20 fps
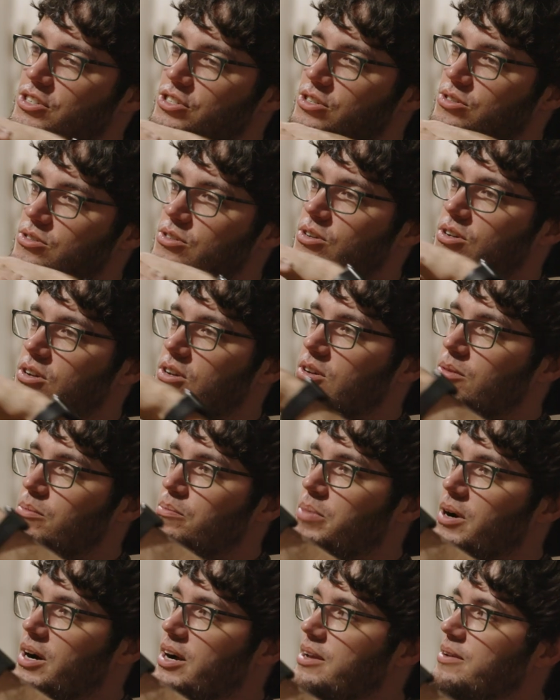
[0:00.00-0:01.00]
just goes,
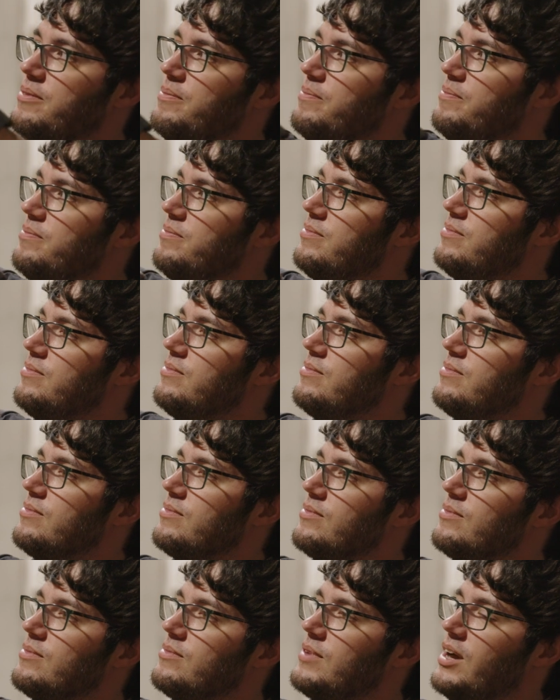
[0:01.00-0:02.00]
bye.
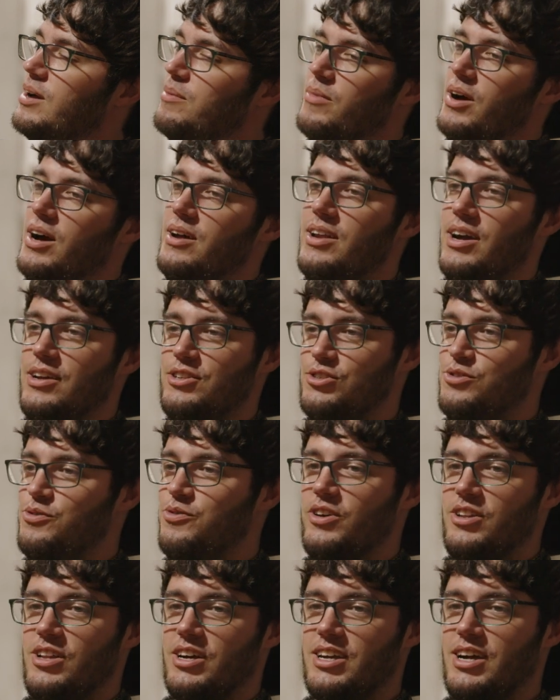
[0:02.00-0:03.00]
And I just
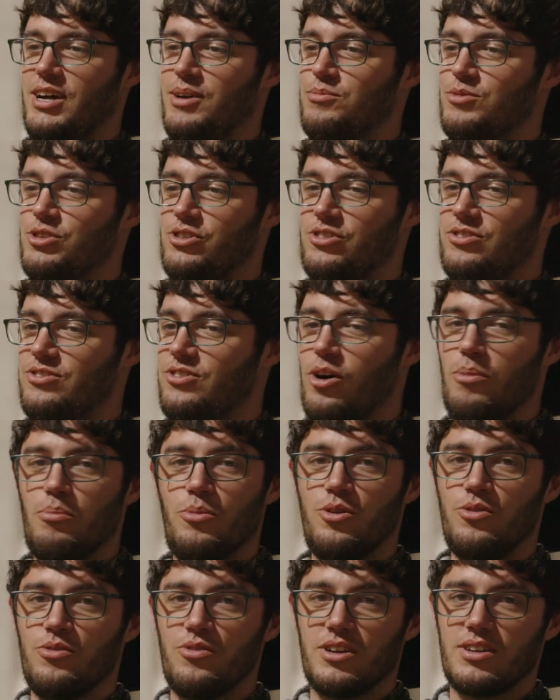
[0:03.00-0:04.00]
feel like I'm just not
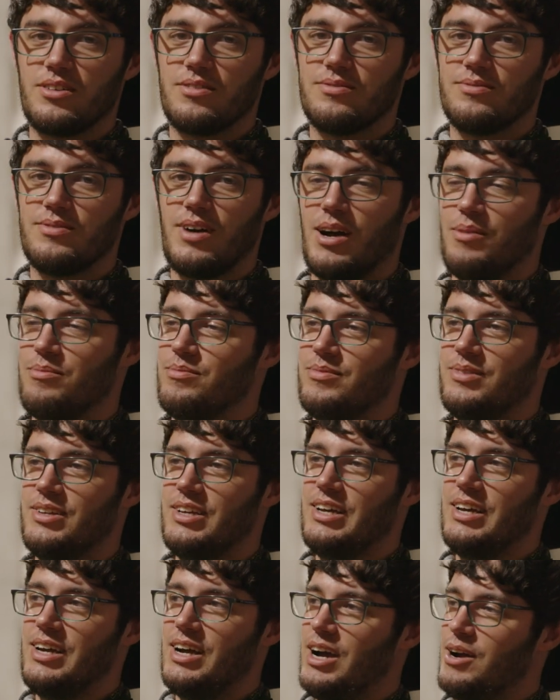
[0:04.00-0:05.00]
moving.
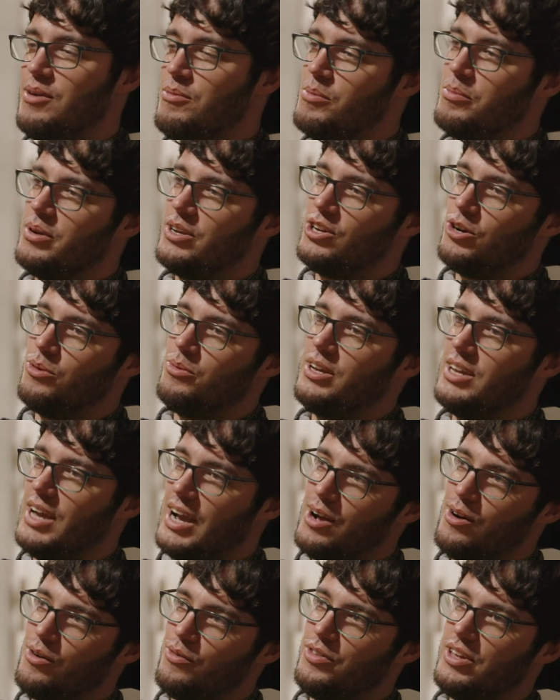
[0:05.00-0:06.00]
I remember coming
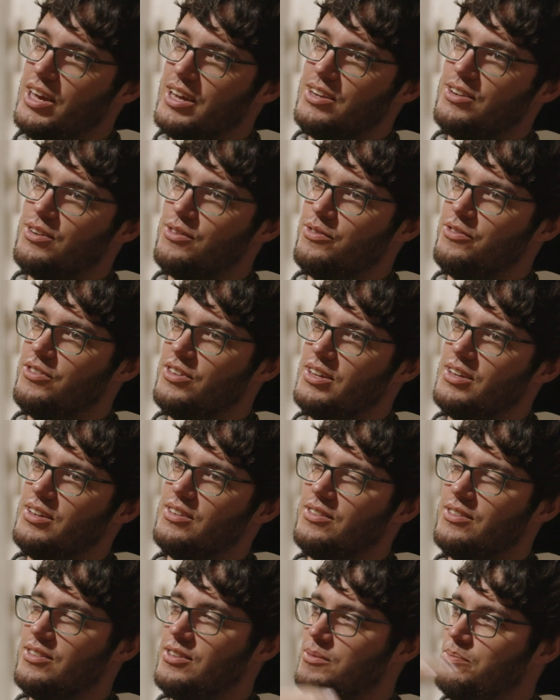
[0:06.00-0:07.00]
out of the end of the
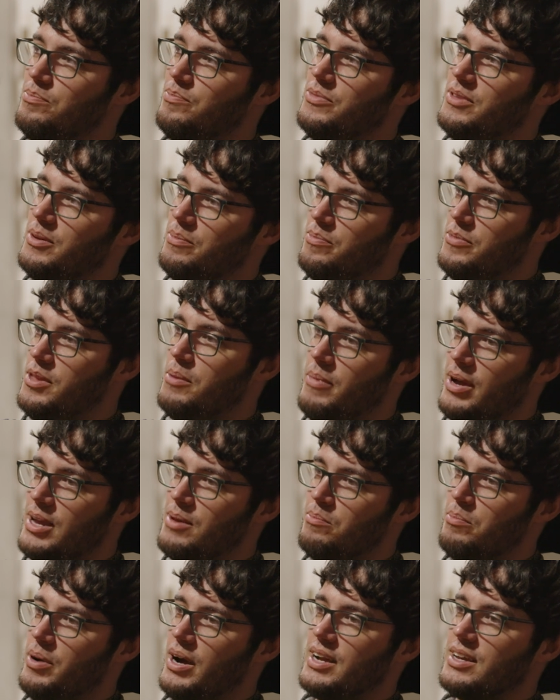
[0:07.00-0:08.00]

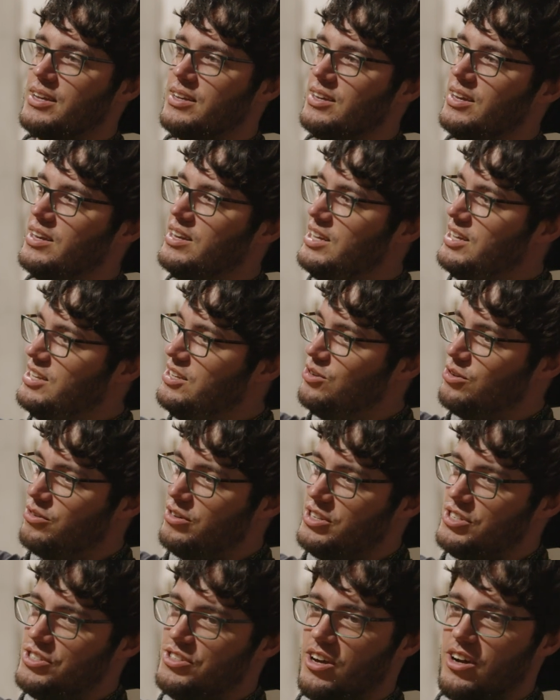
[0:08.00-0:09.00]
main bank, and he'd
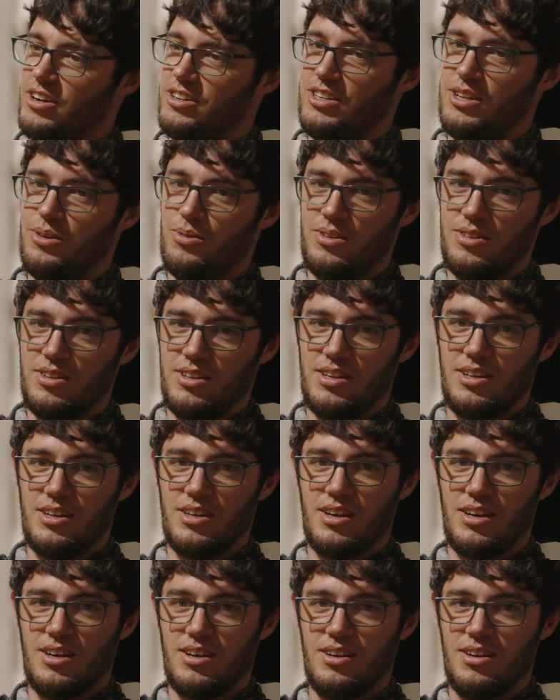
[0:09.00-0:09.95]
already started doing the